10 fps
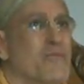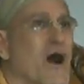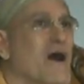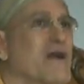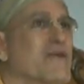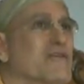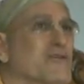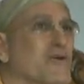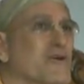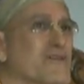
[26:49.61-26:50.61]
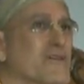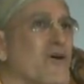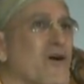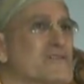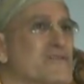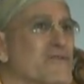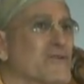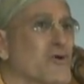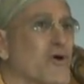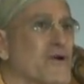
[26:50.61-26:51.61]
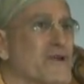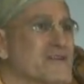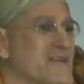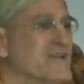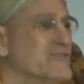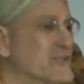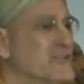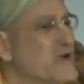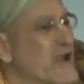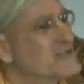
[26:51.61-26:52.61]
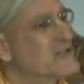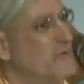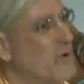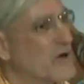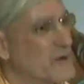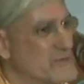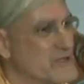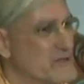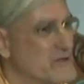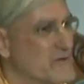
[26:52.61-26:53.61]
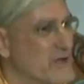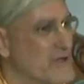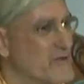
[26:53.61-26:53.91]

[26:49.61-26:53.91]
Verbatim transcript: by the, Lord, the laws of the Lord, his energy transforms right?